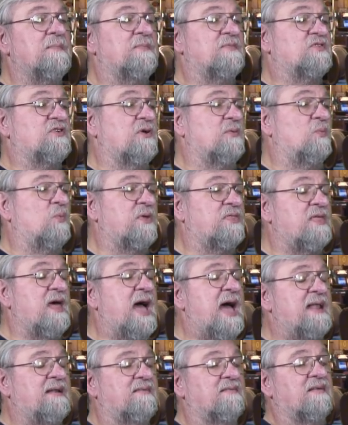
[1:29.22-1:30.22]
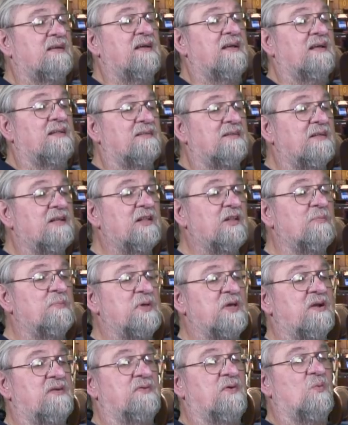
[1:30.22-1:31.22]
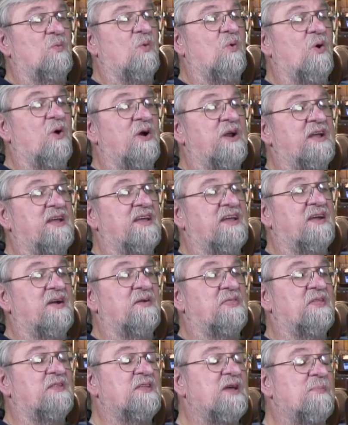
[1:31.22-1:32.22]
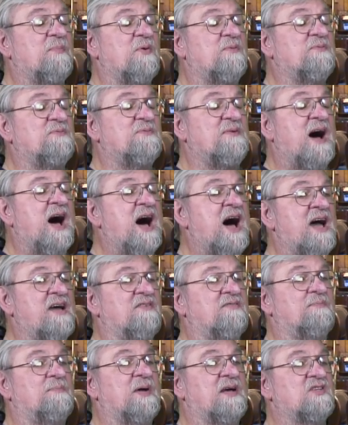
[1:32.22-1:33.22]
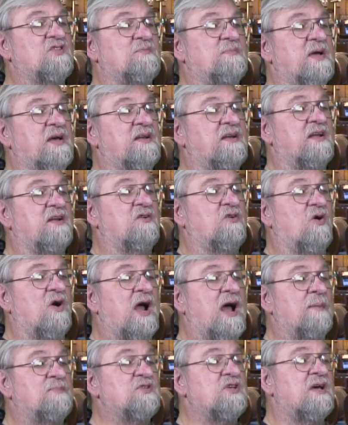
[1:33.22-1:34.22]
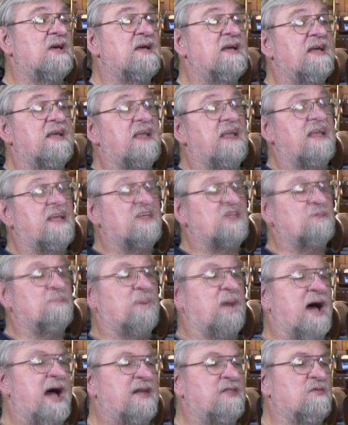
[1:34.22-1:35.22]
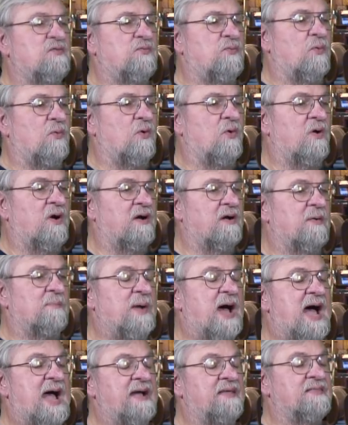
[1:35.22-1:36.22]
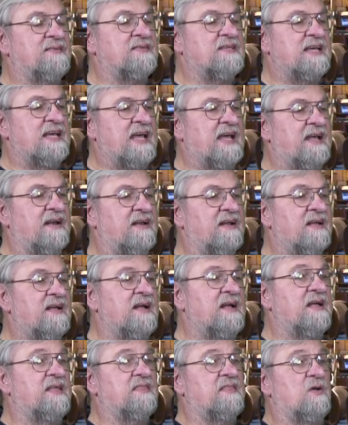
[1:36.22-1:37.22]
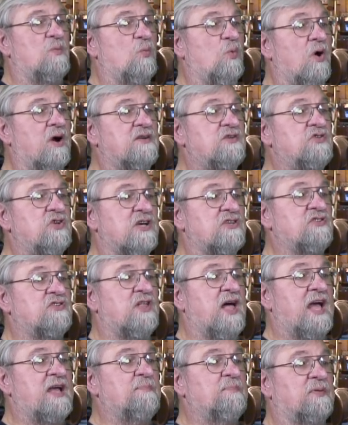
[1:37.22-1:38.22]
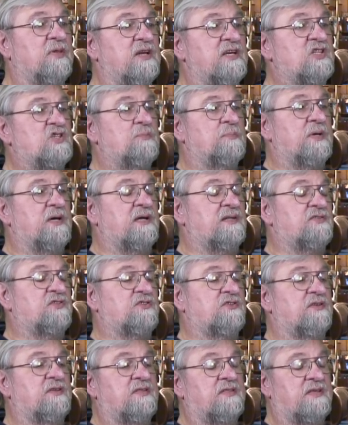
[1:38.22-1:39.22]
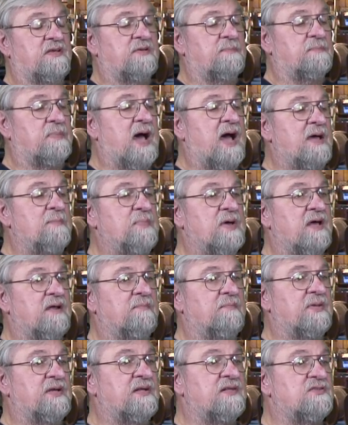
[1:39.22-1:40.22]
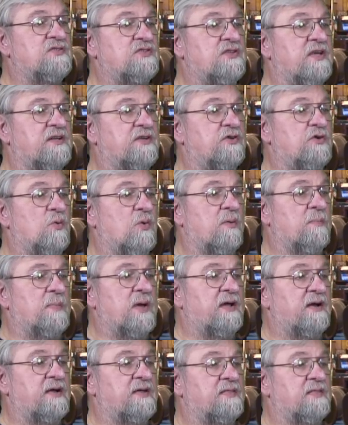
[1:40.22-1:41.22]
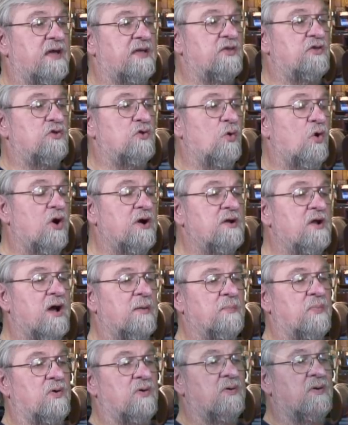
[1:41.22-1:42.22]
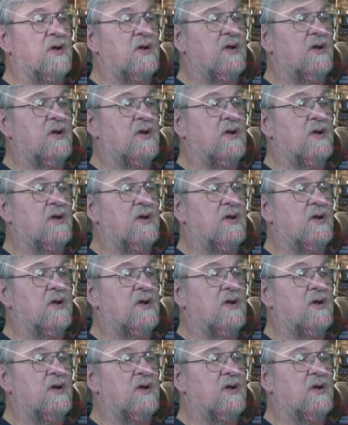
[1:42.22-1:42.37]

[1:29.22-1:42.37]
So with that little bit of a warning here, the number five best bet in craps is buying the four or buying the ten. They work just like place bets. Uh, the buy bet means that you're betting that your number